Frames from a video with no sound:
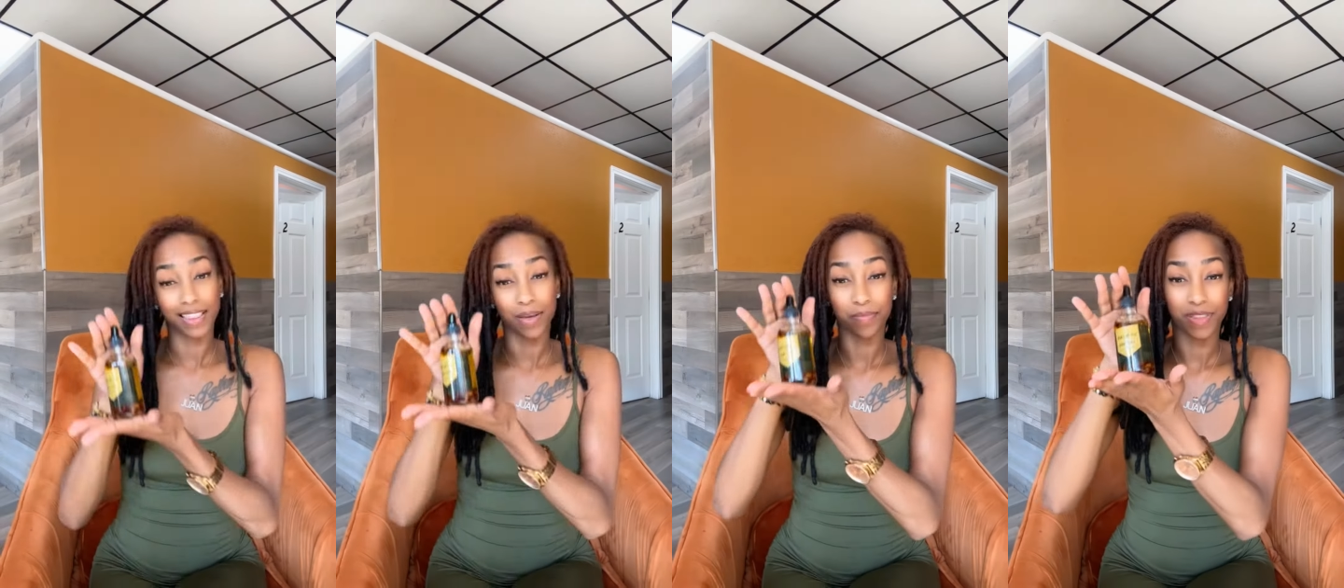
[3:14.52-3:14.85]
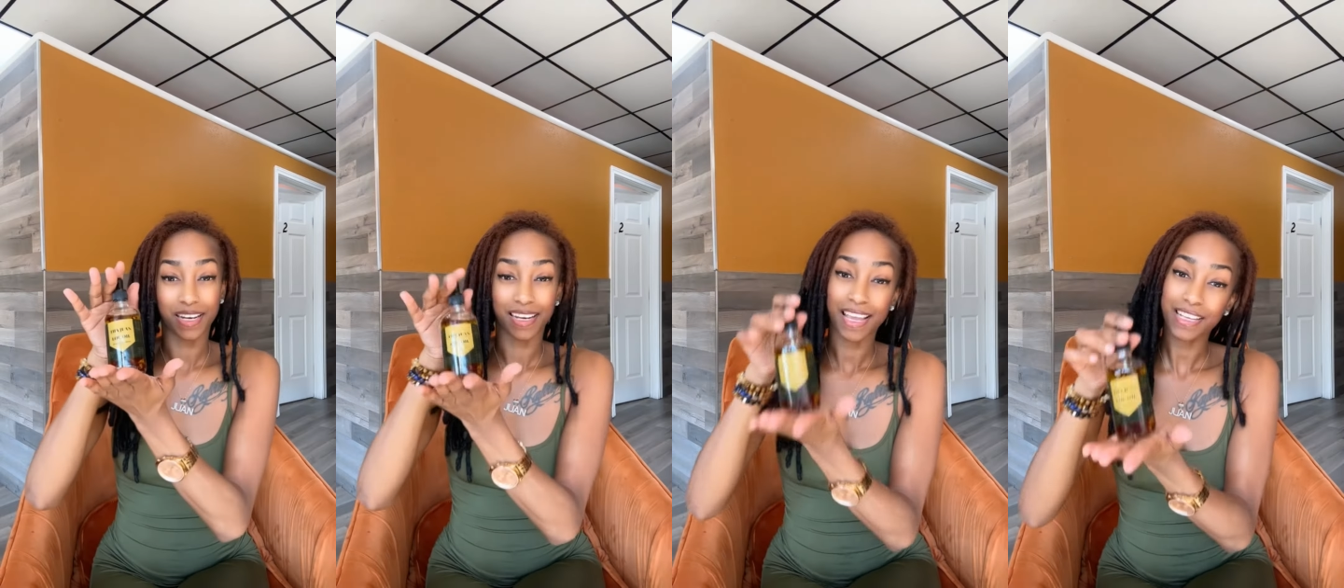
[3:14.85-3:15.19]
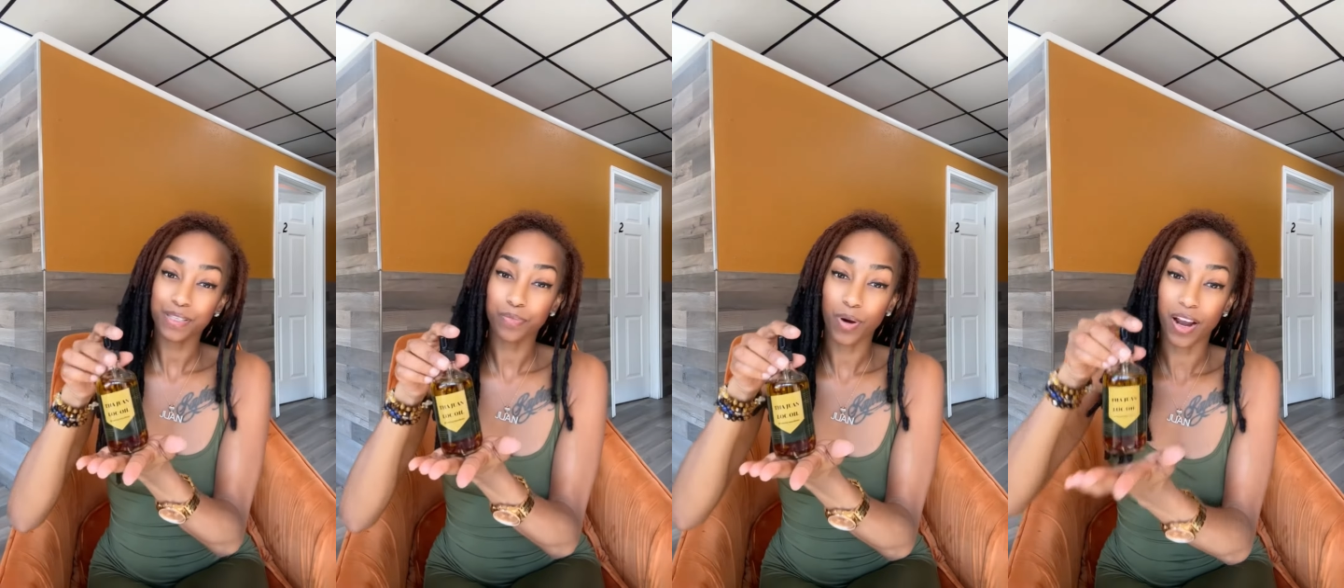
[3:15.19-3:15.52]
then the
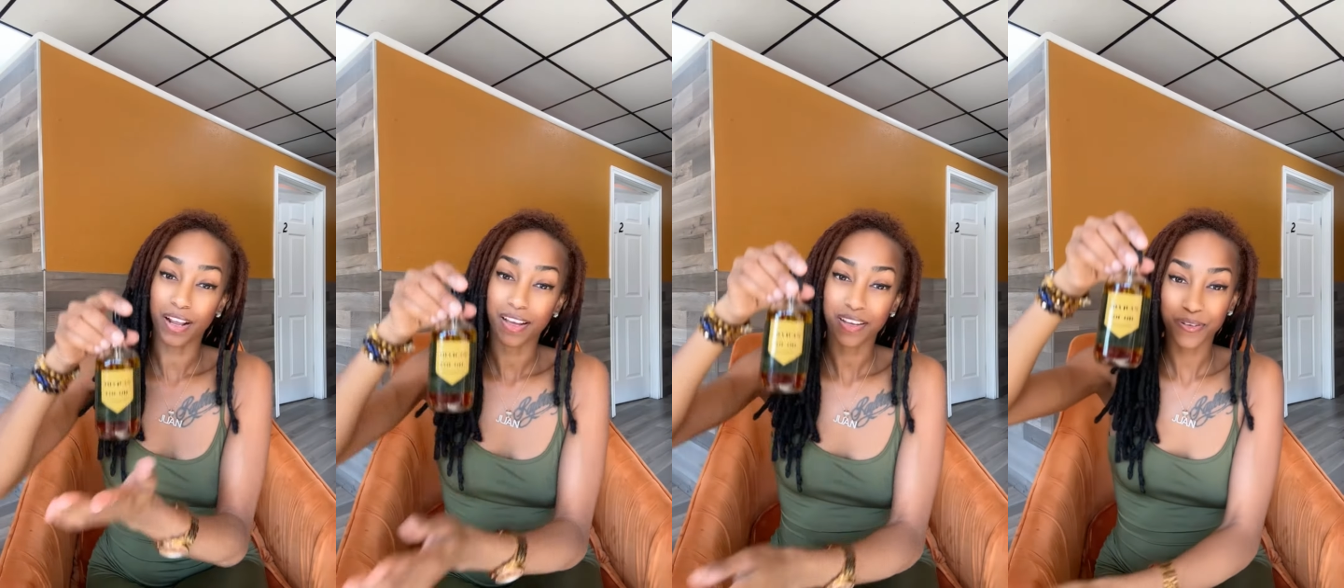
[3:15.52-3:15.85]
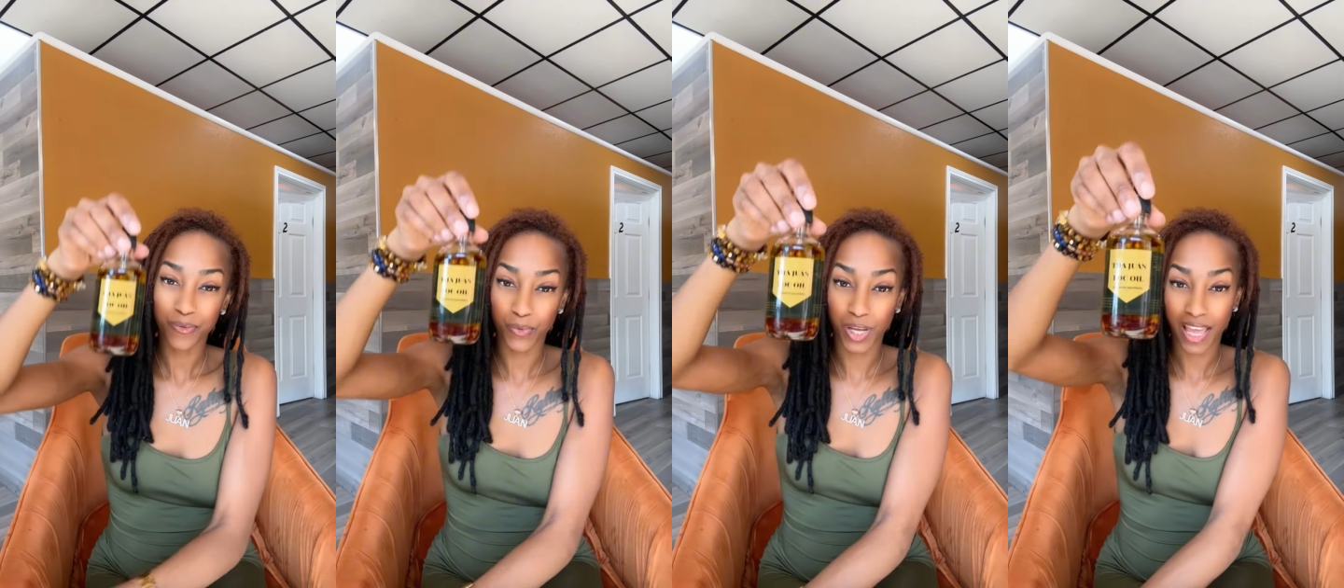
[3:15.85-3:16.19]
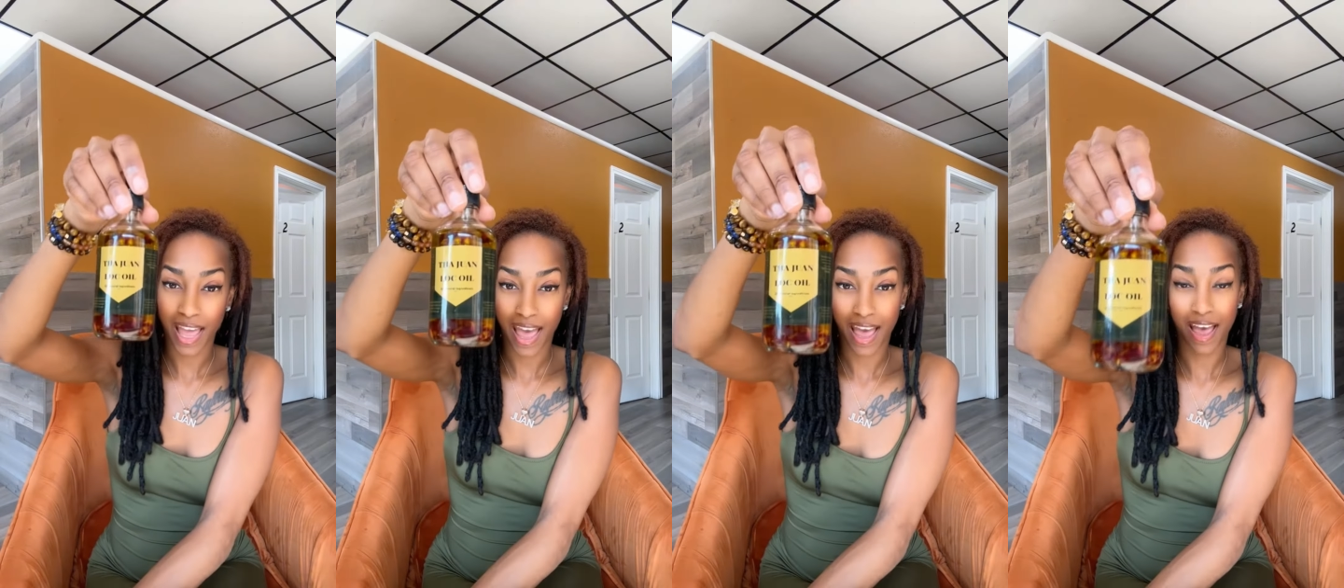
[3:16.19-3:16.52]
next product, we
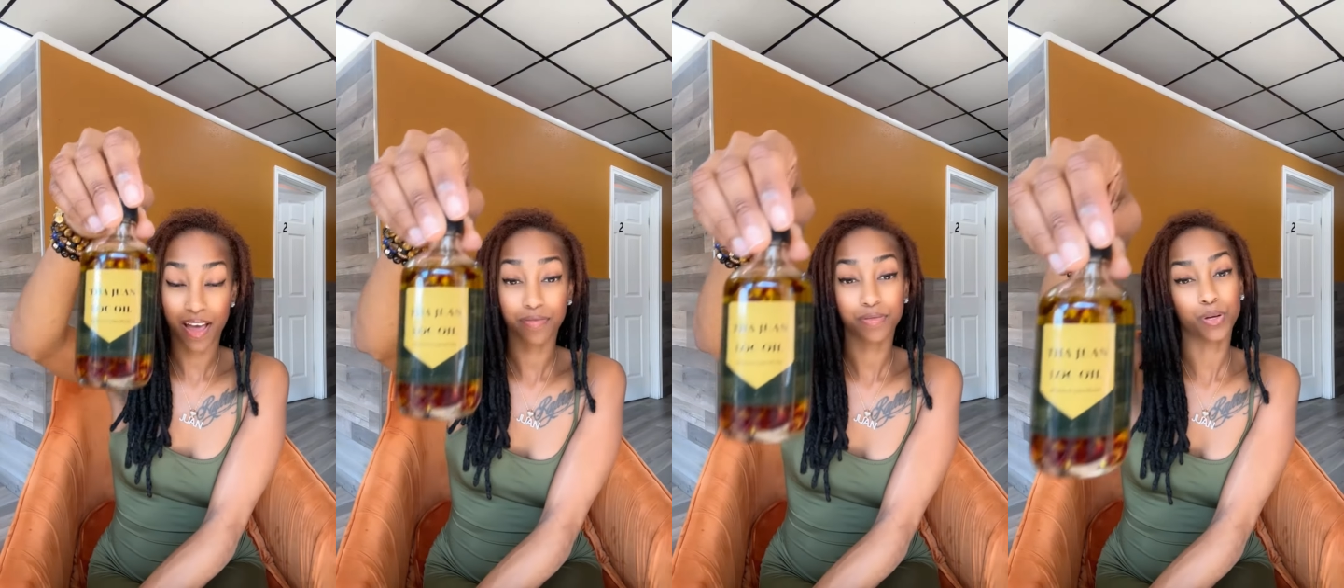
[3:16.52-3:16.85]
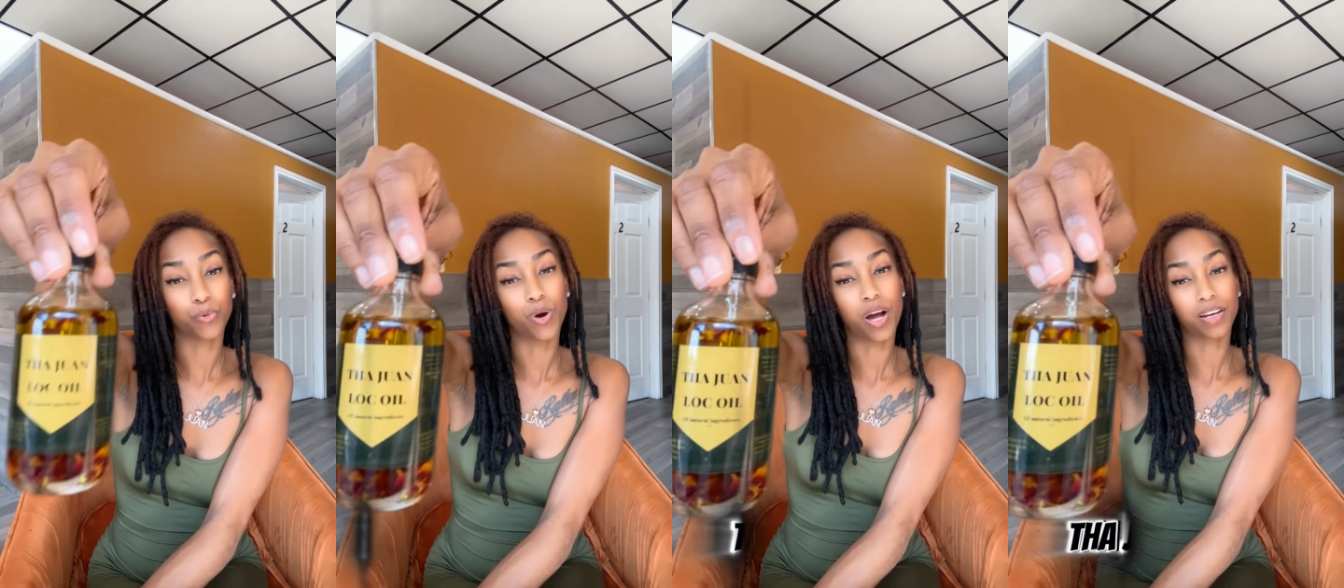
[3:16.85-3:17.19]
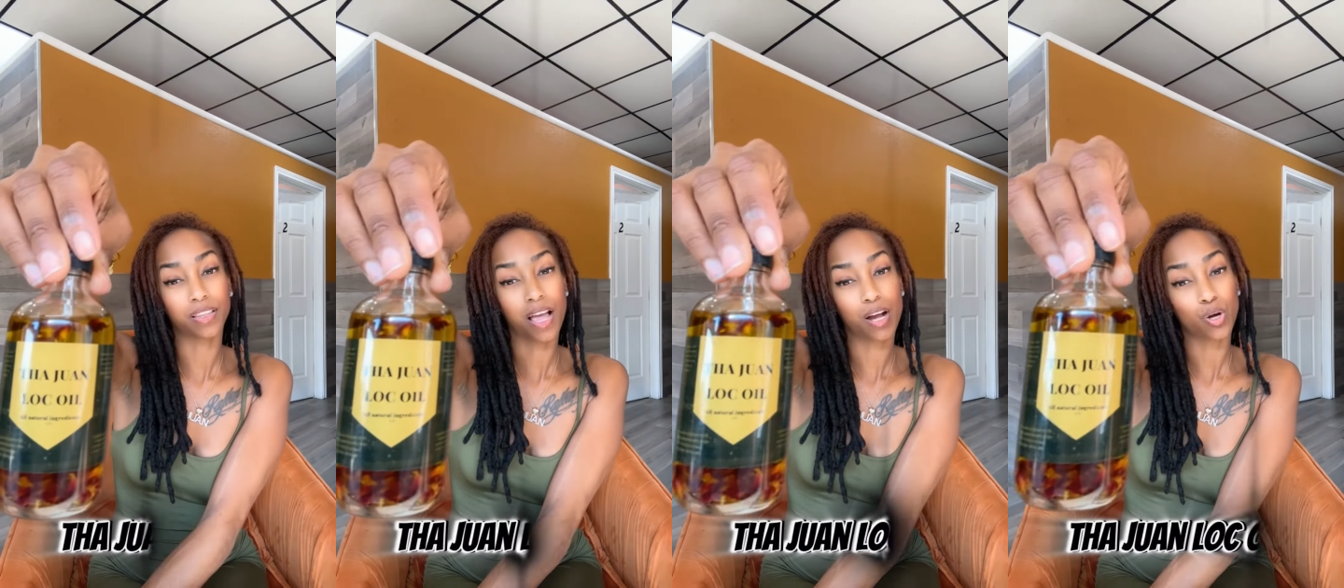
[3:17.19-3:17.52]
have the Juan
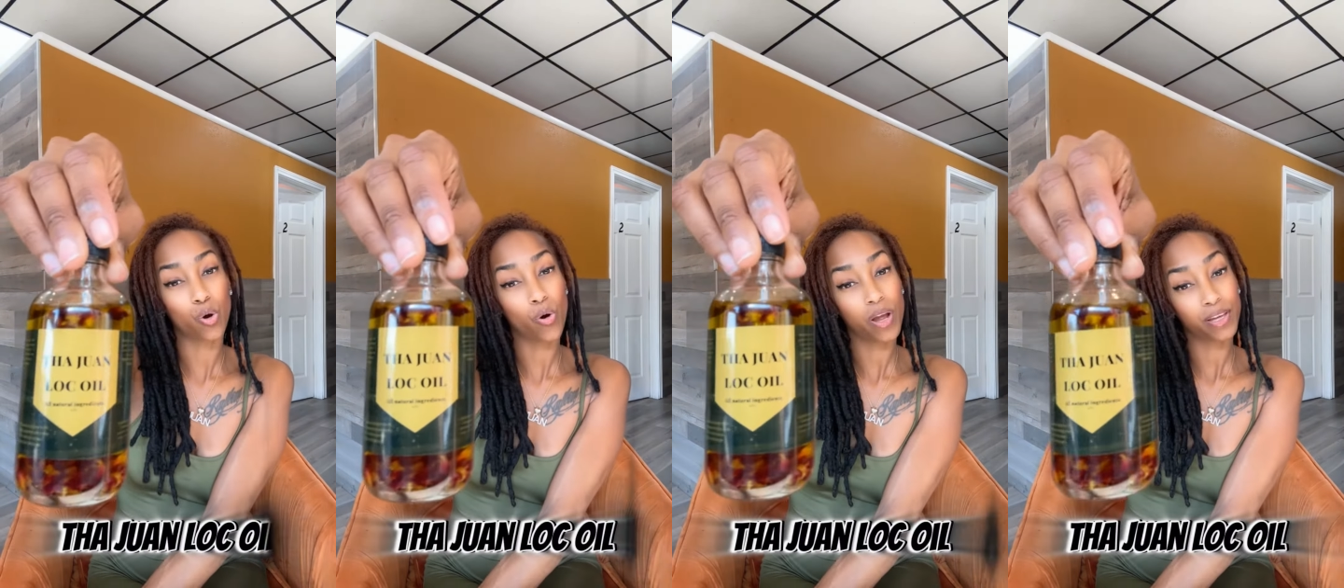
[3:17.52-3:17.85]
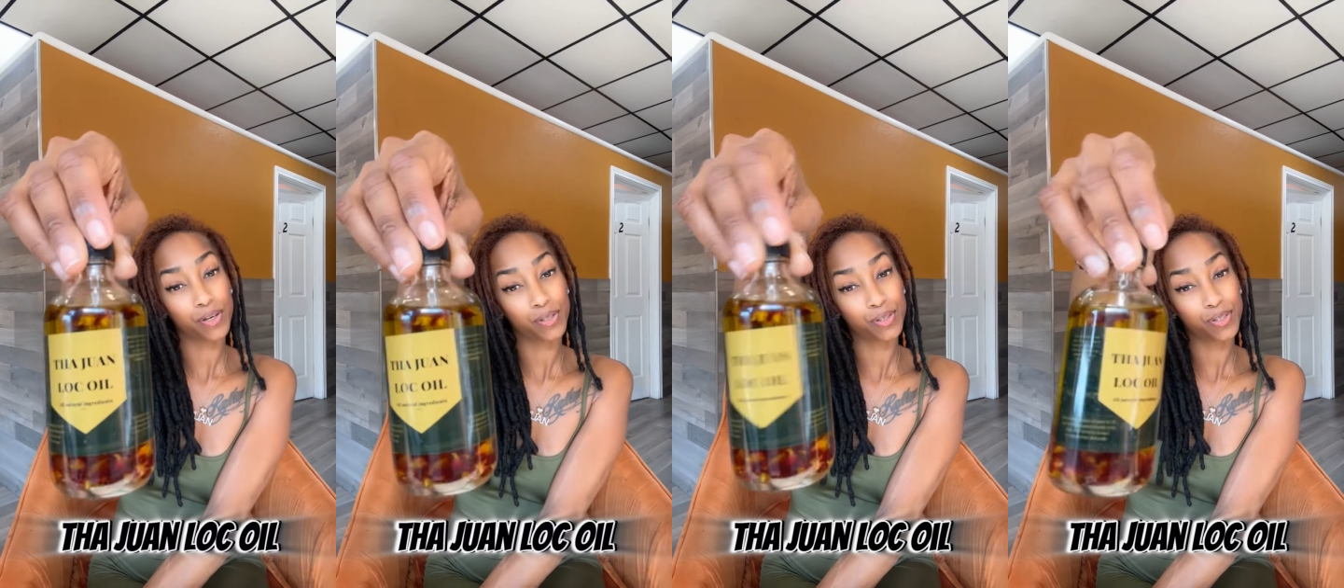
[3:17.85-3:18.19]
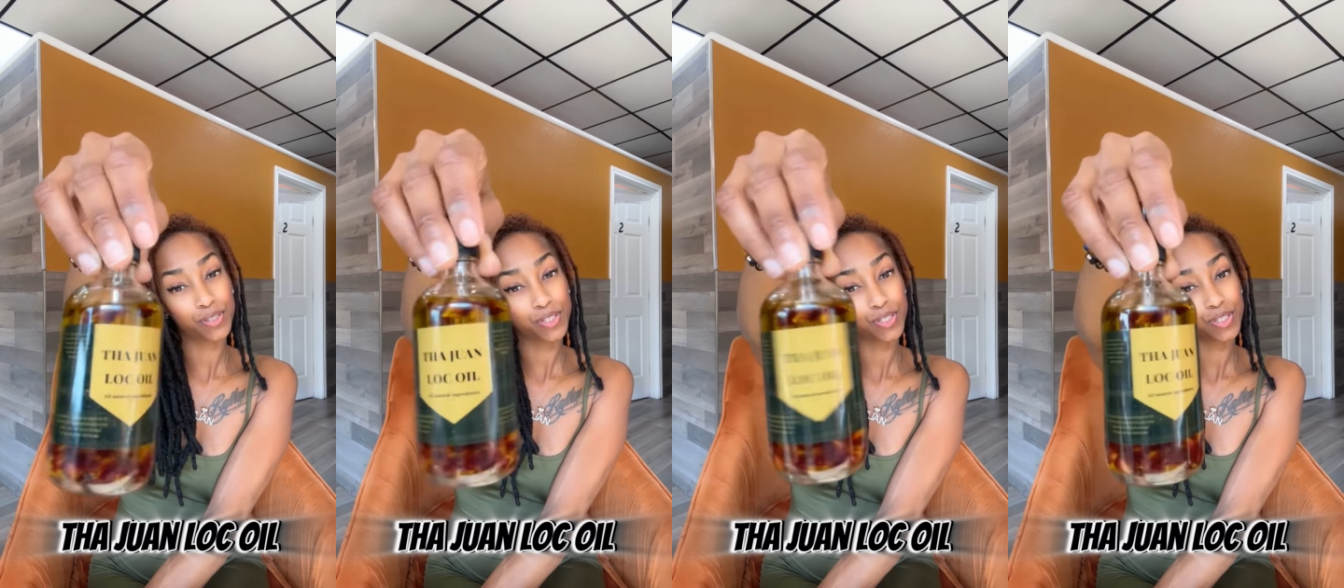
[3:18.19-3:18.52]
Lock
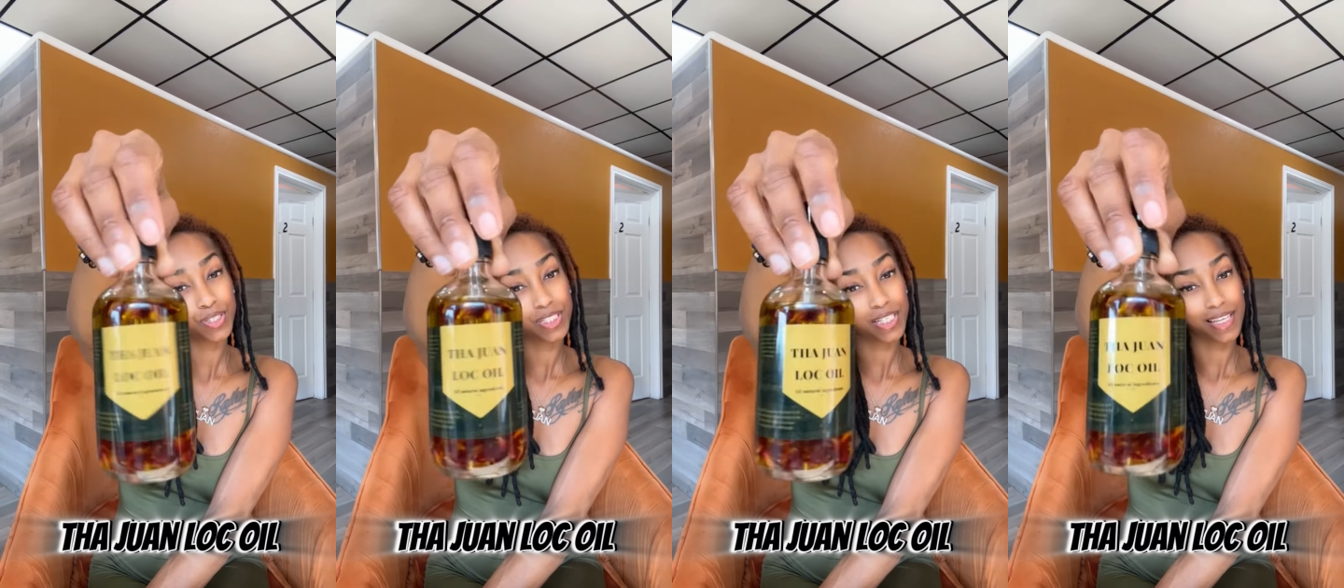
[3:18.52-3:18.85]
Oil.